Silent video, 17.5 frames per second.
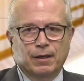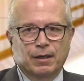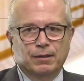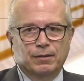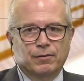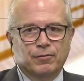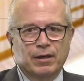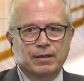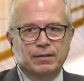
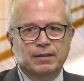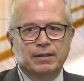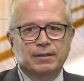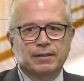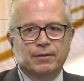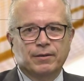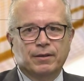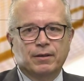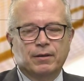great
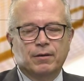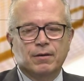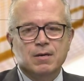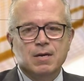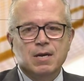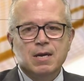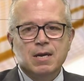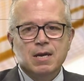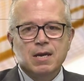detail here,
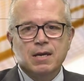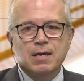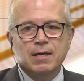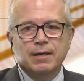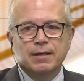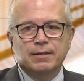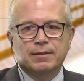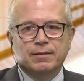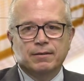
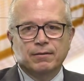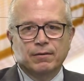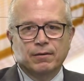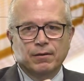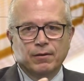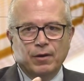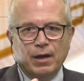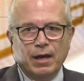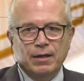it
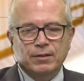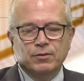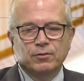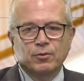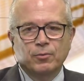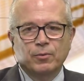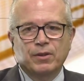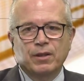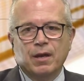has to
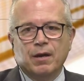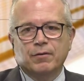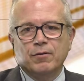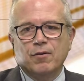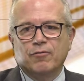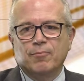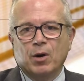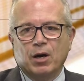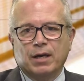do with the area
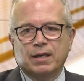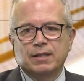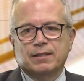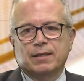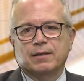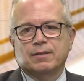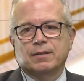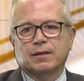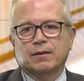of market
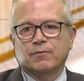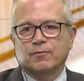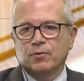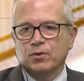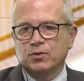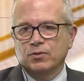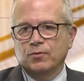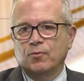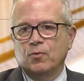sensing.
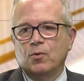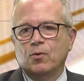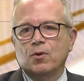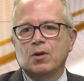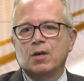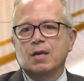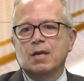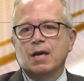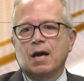First of all,
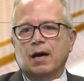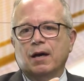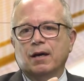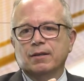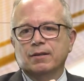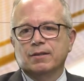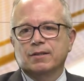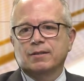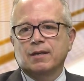
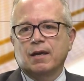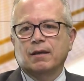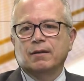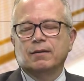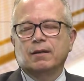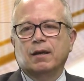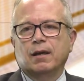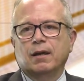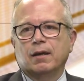
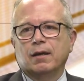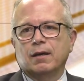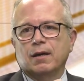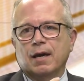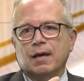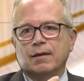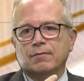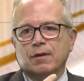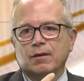understanding
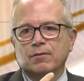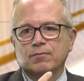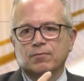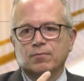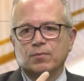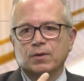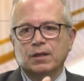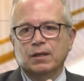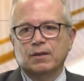and
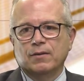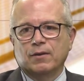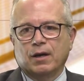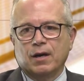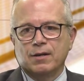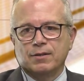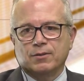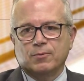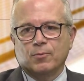reading the
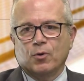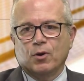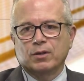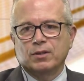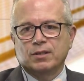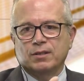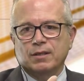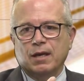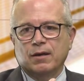customer,
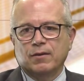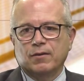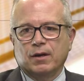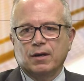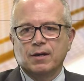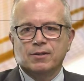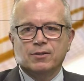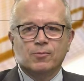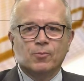understanding
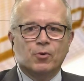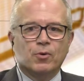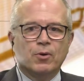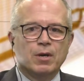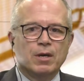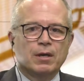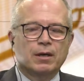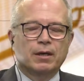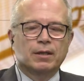
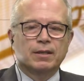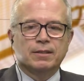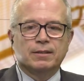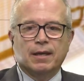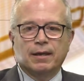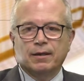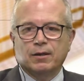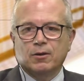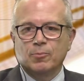
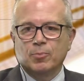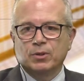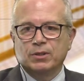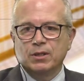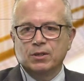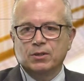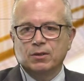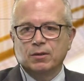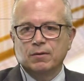
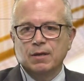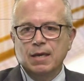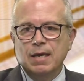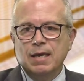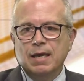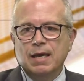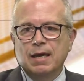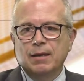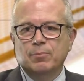competition,
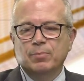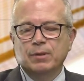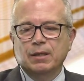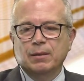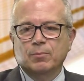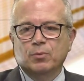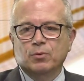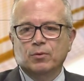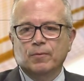and be
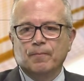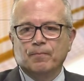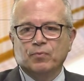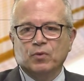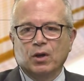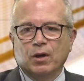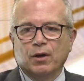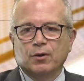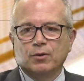able
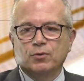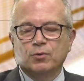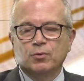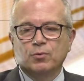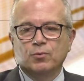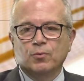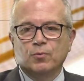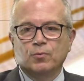to